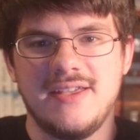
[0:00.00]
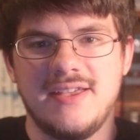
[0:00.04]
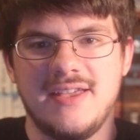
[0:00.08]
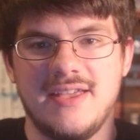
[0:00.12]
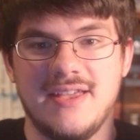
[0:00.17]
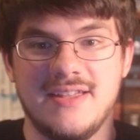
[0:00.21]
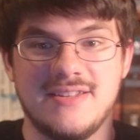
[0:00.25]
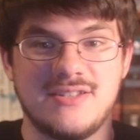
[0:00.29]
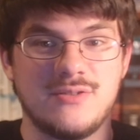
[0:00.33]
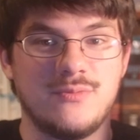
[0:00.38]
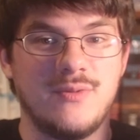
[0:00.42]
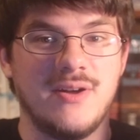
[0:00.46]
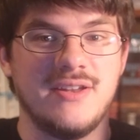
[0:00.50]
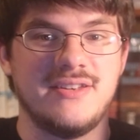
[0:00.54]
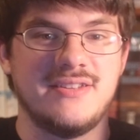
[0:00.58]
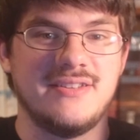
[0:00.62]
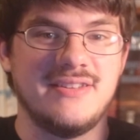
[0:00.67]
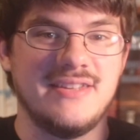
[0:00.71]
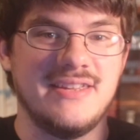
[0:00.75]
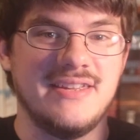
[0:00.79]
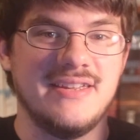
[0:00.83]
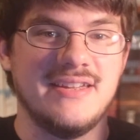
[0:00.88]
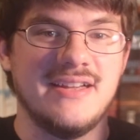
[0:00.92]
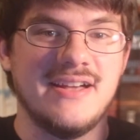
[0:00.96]
It's what
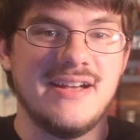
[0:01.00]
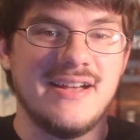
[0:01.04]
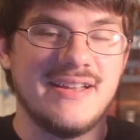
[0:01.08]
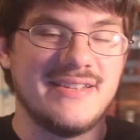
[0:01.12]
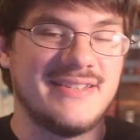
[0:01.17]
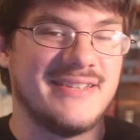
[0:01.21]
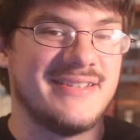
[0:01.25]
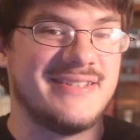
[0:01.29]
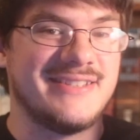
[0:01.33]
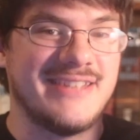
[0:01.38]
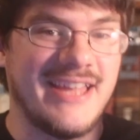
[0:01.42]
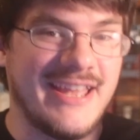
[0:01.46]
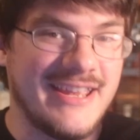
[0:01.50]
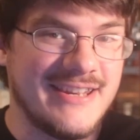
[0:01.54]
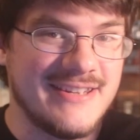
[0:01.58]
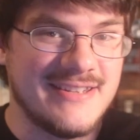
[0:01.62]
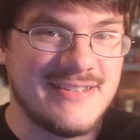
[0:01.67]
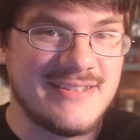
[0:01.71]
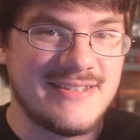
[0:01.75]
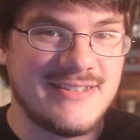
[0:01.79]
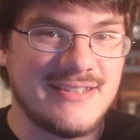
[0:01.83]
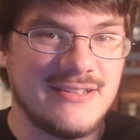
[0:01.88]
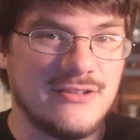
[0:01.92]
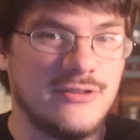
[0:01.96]
the
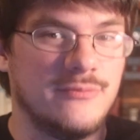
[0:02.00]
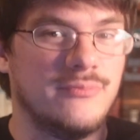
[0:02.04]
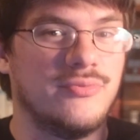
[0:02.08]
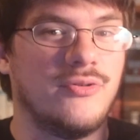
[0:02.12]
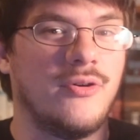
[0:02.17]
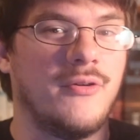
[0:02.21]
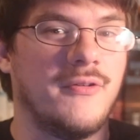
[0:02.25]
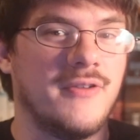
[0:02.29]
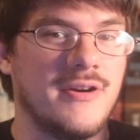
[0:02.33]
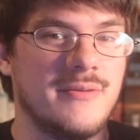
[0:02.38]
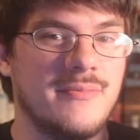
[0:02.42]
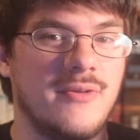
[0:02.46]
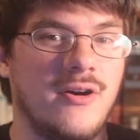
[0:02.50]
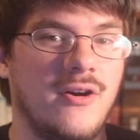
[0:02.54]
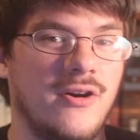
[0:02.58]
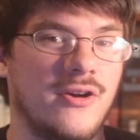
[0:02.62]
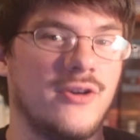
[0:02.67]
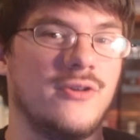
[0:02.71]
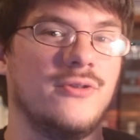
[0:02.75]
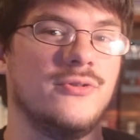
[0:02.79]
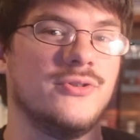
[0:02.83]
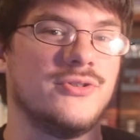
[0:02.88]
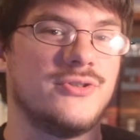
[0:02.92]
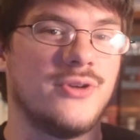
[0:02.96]
Societas Librorum
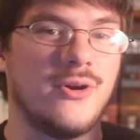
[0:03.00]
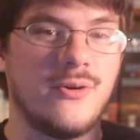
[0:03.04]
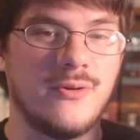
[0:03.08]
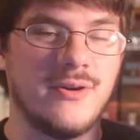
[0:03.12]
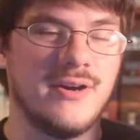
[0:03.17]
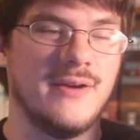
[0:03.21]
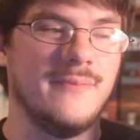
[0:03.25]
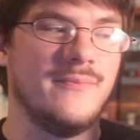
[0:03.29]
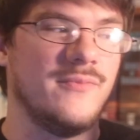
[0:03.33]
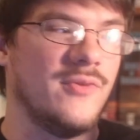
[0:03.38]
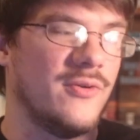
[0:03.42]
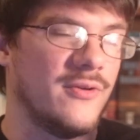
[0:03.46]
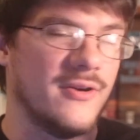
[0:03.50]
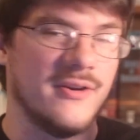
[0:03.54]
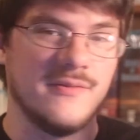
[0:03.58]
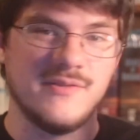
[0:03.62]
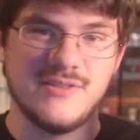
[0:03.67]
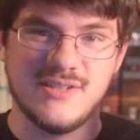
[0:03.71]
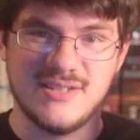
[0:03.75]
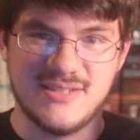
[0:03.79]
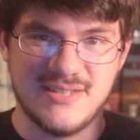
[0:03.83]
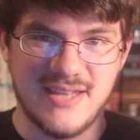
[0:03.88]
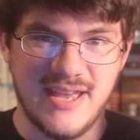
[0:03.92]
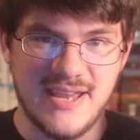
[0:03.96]
Occultorum, or
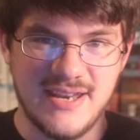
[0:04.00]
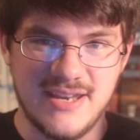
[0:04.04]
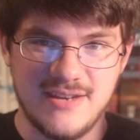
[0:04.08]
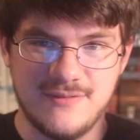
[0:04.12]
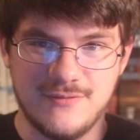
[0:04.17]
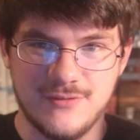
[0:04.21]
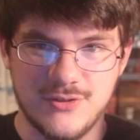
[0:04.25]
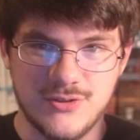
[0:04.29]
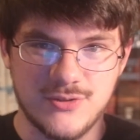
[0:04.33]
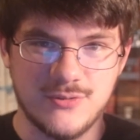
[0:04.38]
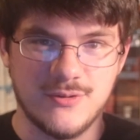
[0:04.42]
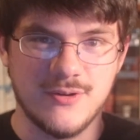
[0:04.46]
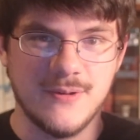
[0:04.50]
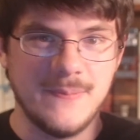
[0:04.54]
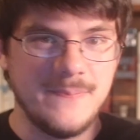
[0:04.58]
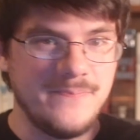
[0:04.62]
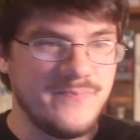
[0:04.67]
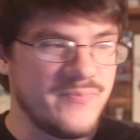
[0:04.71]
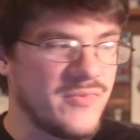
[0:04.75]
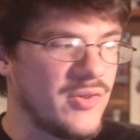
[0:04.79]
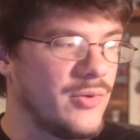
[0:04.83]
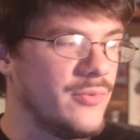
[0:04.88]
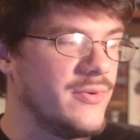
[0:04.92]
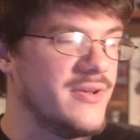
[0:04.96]
Society for short,
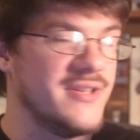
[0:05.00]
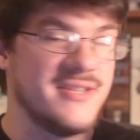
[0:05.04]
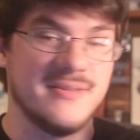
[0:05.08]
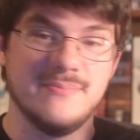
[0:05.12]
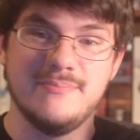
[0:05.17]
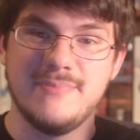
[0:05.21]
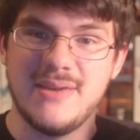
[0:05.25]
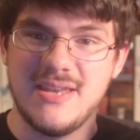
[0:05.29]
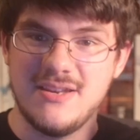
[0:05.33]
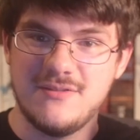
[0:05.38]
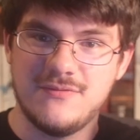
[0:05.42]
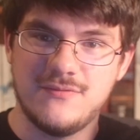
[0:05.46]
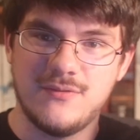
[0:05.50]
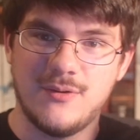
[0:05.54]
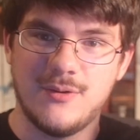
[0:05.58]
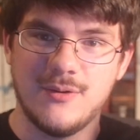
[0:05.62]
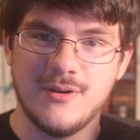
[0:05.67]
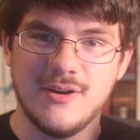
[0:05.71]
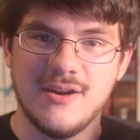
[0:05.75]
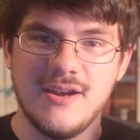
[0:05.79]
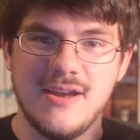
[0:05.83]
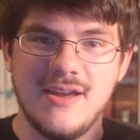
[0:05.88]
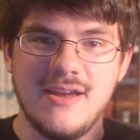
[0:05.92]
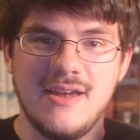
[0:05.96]
was made
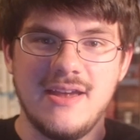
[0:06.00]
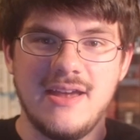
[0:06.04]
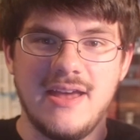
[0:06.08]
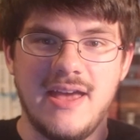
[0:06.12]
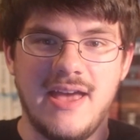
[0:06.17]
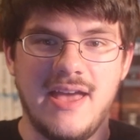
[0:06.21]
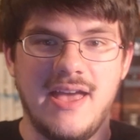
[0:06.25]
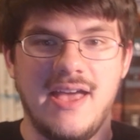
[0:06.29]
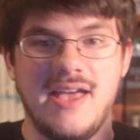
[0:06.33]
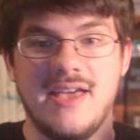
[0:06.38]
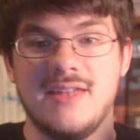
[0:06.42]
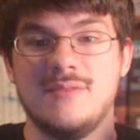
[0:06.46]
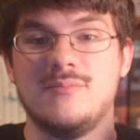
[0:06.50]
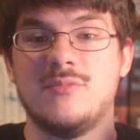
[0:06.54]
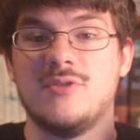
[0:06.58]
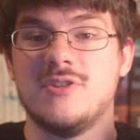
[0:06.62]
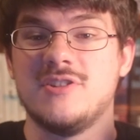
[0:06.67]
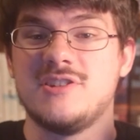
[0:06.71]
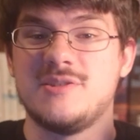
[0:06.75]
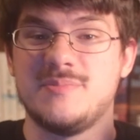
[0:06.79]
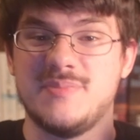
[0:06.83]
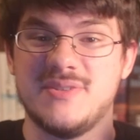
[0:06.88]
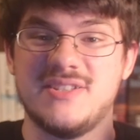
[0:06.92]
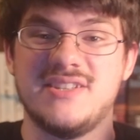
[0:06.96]
for, and more
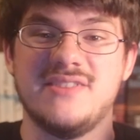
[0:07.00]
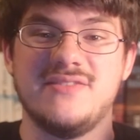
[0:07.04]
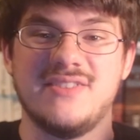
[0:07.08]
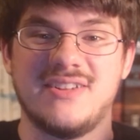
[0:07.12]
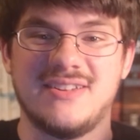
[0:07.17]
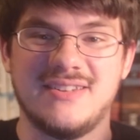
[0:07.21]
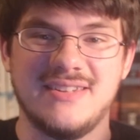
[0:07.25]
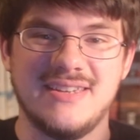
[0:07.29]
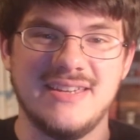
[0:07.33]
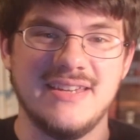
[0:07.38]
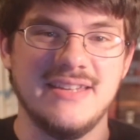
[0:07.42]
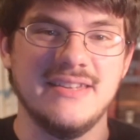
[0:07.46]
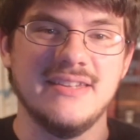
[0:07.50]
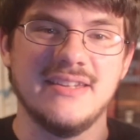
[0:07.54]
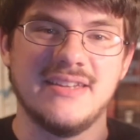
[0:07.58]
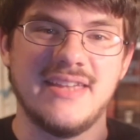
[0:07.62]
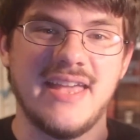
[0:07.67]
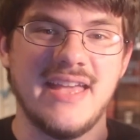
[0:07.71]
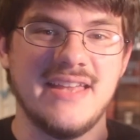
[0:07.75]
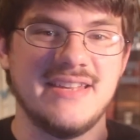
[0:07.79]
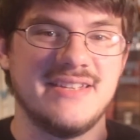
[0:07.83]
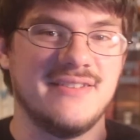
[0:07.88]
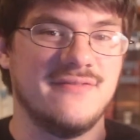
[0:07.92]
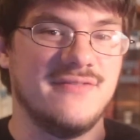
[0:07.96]
specifically in the
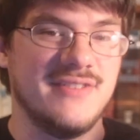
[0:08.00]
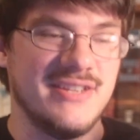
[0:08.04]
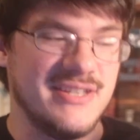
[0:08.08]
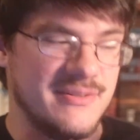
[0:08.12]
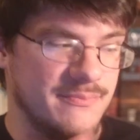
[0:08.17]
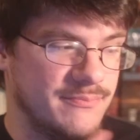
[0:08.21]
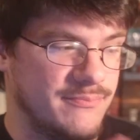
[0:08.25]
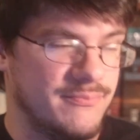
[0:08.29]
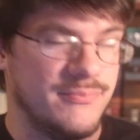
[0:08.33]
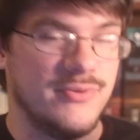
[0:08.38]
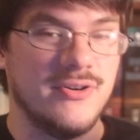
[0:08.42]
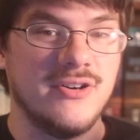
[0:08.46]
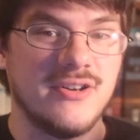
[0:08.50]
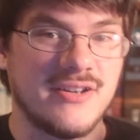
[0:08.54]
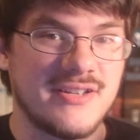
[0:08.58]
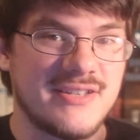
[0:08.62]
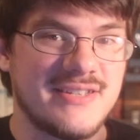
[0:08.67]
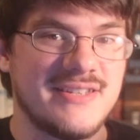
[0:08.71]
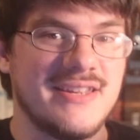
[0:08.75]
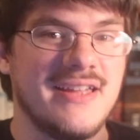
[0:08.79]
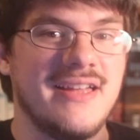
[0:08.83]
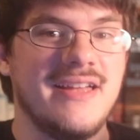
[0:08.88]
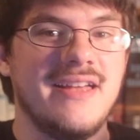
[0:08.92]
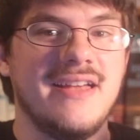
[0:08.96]
case of these
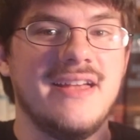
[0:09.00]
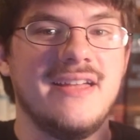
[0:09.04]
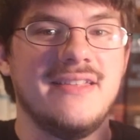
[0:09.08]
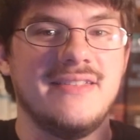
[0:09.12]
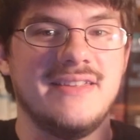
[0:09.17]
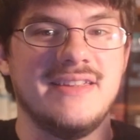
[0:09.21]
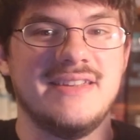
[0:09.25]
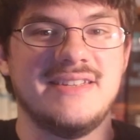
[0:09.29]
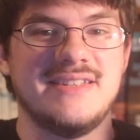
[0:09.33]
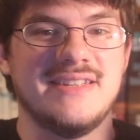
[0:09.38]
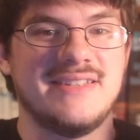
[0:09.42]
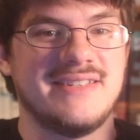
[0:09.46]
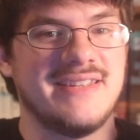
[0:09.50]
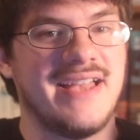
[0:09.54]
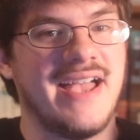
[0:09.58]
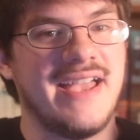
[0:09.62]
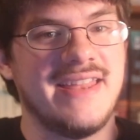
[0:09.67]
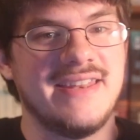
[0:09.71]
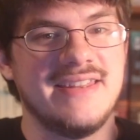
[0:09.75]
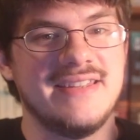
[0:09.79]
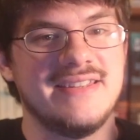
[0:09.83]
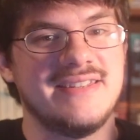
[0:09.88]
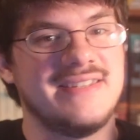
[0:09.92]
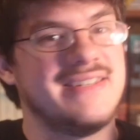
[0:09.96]
books, the
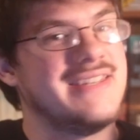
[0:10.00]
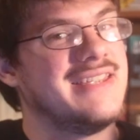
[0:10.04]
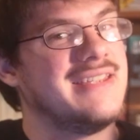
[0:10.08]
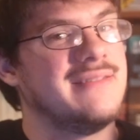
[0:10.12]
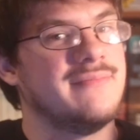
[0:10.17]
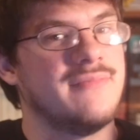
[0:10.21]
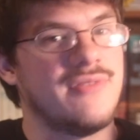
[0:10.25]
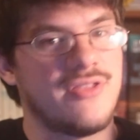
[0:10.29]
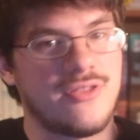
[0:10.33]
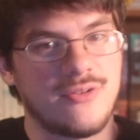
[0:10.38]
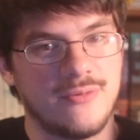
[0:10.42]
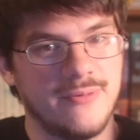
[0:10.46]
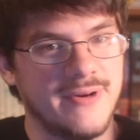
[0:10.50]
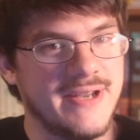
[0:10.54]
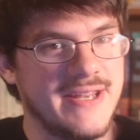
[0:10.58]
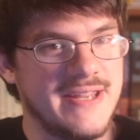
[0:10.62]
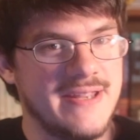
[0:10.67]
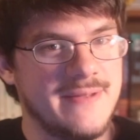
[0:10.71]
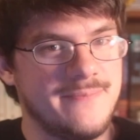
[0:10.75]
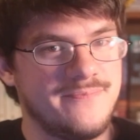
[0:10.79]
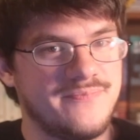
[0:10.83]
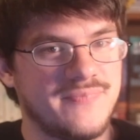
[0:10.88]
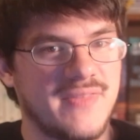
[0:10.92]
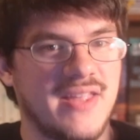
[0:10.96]
Society's Team
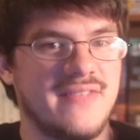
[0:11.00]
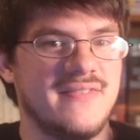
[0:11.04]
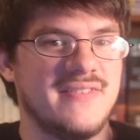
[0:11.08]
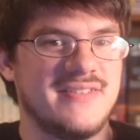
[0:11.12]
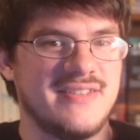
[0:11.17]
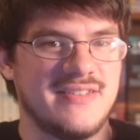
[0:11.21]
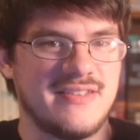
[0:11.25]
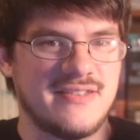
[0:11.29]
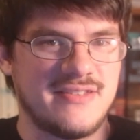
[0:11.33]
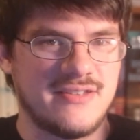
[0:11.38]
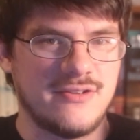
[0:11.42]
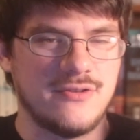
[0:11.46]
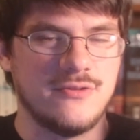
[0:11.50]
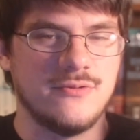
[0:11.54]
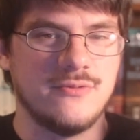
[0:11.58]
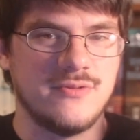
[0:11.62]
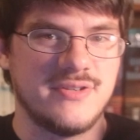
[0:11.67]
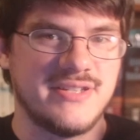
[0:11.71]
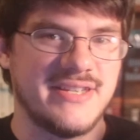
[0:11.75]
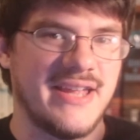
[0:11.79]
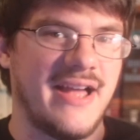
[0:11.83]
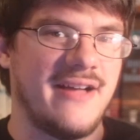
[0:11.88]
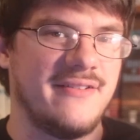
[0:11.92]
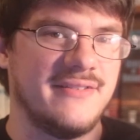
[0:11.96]
3, and this is who
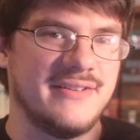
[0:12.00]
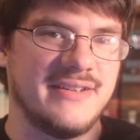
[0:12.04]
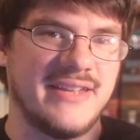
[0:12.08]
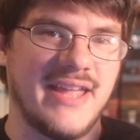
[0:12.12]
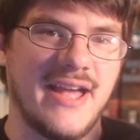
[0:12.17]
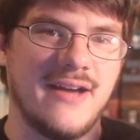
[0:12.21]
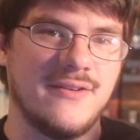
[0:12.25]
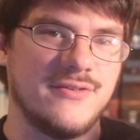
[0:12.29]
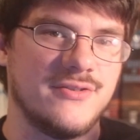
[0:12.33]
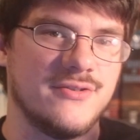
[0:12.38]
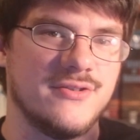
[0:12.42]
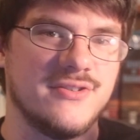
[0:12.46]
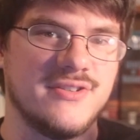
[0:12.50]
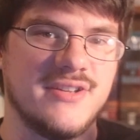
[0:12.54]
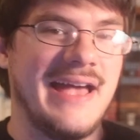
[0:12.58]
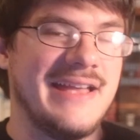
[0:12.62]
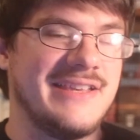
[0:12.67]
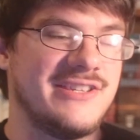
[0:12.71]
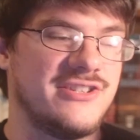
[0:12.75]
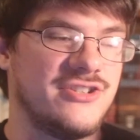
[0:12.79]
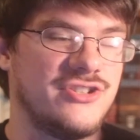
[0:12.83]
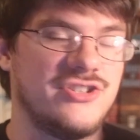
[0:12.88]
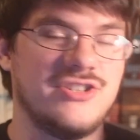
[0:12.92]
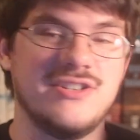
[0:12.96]
Sal encounters
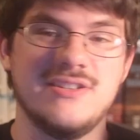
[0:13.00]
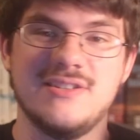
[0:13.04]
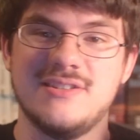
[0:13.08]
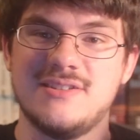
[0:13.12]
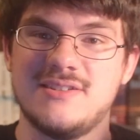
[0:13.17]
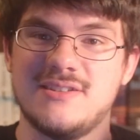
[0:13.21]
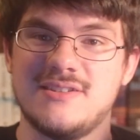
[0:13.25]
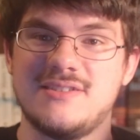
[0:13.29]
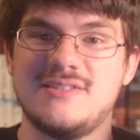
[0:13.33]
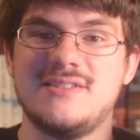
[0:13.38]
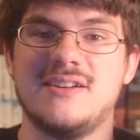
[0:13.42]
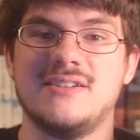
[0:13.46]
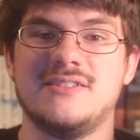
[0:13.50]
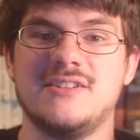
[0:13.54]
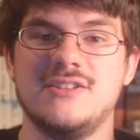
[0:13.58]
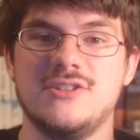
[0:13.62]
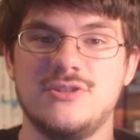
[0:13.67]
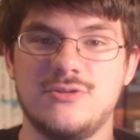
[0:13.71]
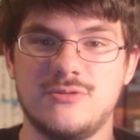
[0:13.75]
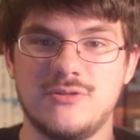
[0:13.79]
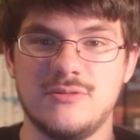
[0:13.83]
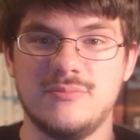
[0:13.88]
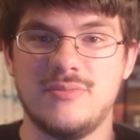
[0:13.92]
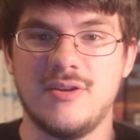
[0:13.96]
as she's sucked
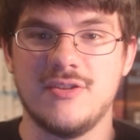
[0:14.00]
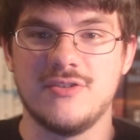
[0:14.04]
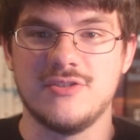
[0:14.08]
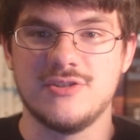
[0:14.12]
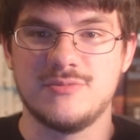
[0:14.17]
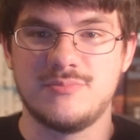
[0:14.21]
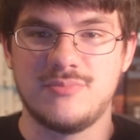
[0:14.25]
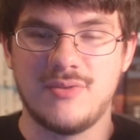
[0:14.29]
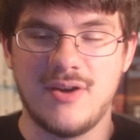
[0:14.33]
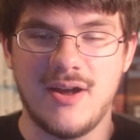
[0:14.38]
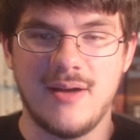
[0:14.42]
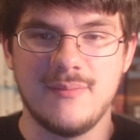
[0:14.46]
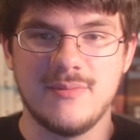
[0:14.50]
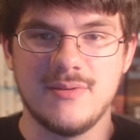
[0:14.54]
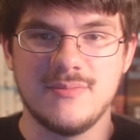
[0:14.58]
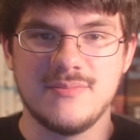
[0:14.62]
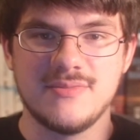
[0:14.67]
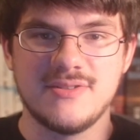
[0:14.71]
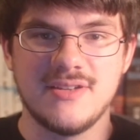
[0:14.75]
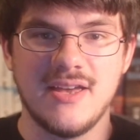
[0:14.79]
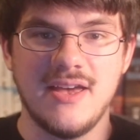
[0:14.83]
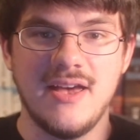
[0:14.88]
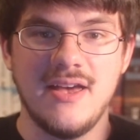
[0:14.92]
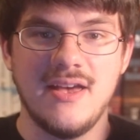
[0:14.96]
into her brother's
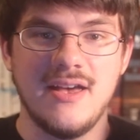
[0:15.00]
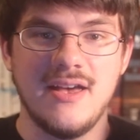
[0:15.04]
problems.